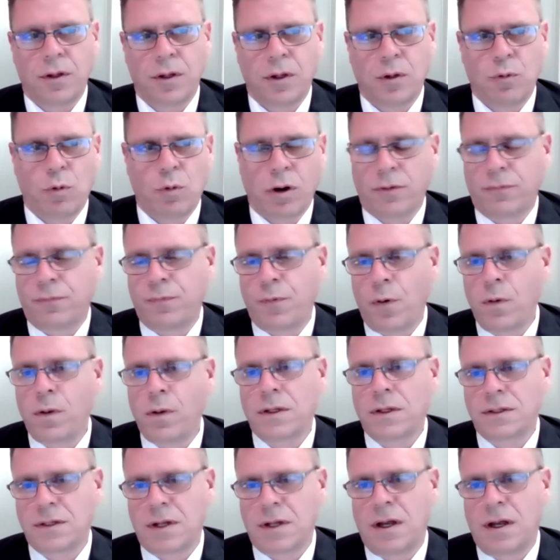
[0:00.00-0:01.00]
you want to
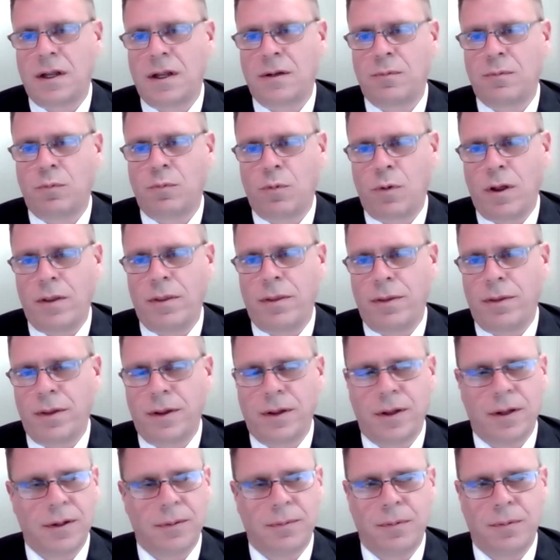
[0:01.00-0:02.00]
focus on
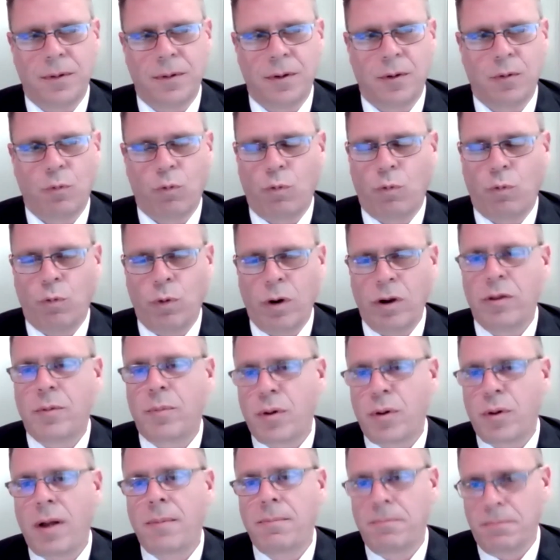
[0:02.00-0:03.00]
where the
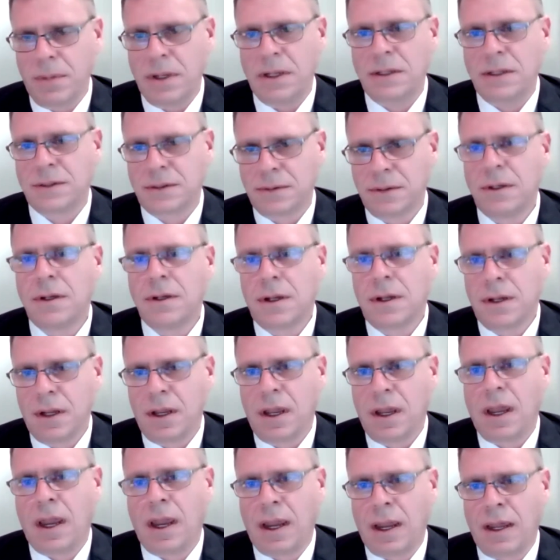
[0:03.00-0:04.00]
problem is.
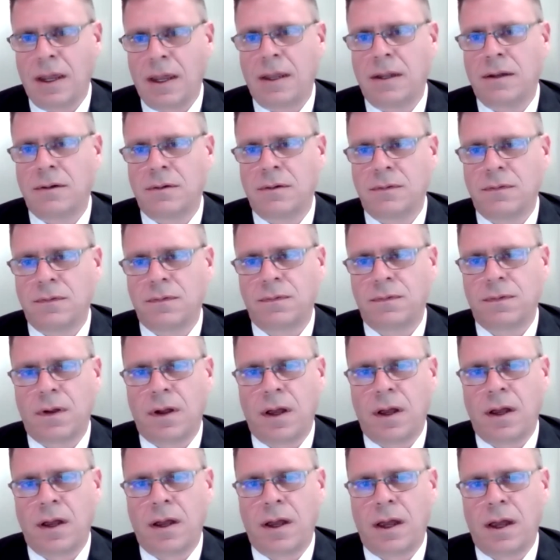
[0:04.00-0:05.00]
And
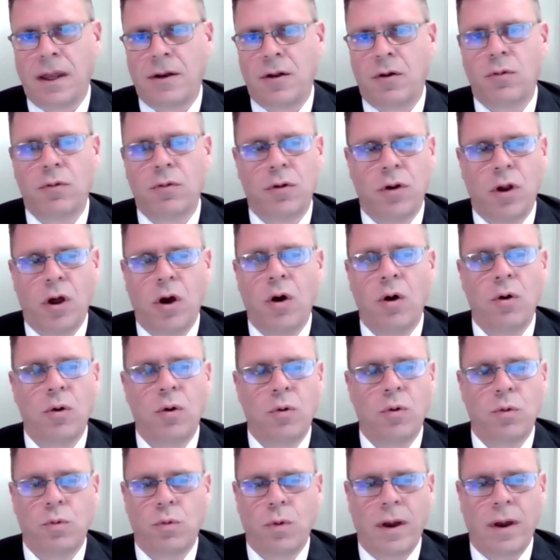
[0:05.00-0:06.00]
I don't
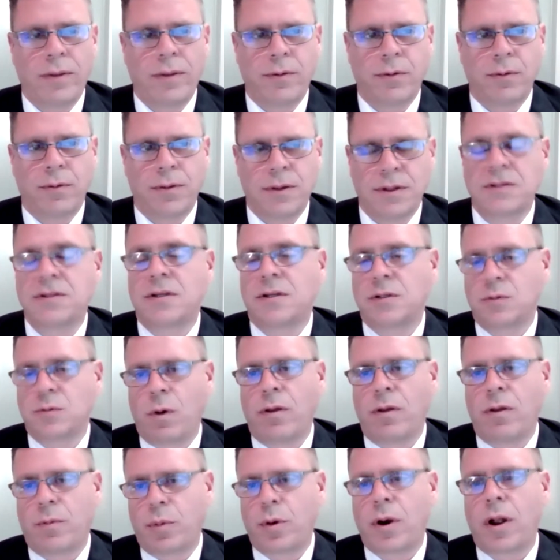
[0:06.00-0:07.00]
know whether this is
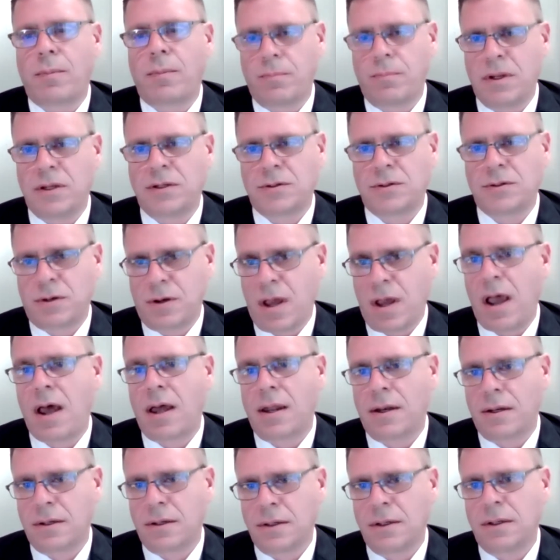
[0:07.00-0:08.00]
where the problem is or
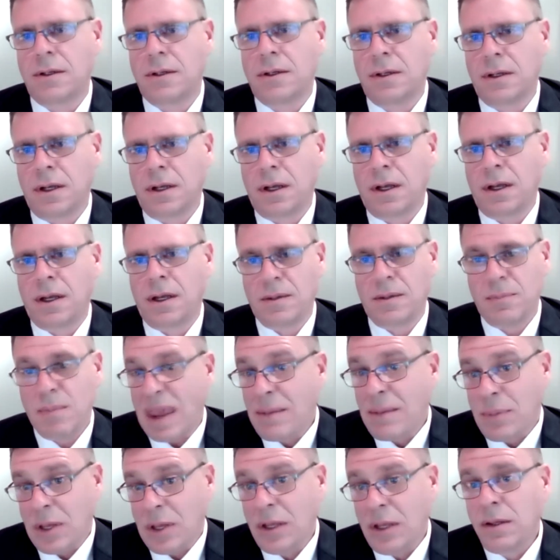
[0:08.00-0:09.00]
not. It
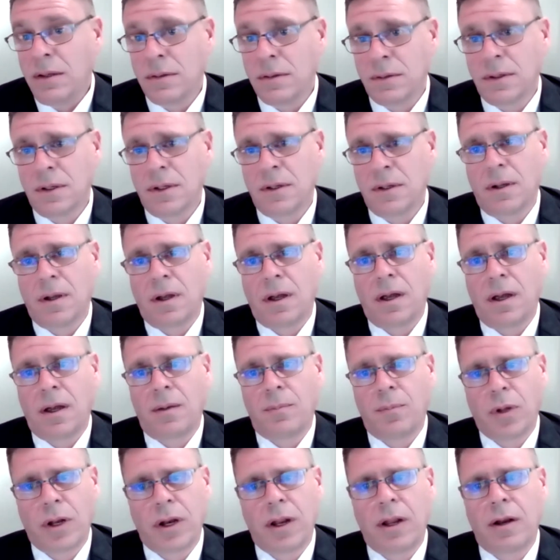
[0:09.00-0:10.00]
may be,
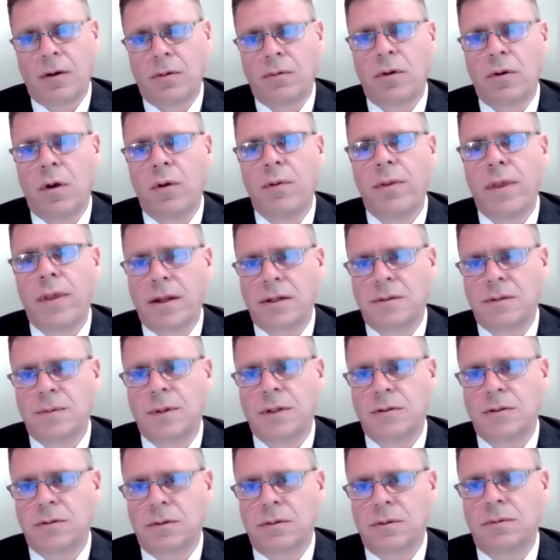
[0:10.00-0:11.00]
but I don't know that to
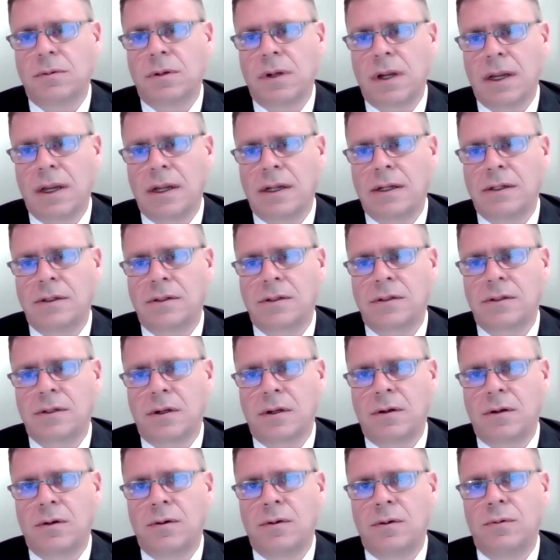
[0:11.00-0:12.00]
be true. And
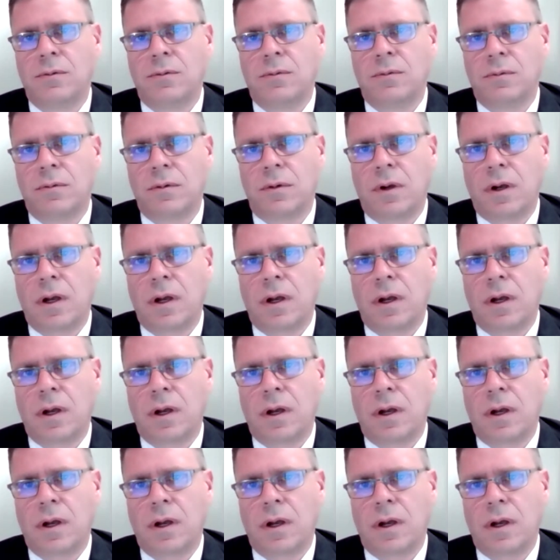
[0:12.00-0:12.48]
so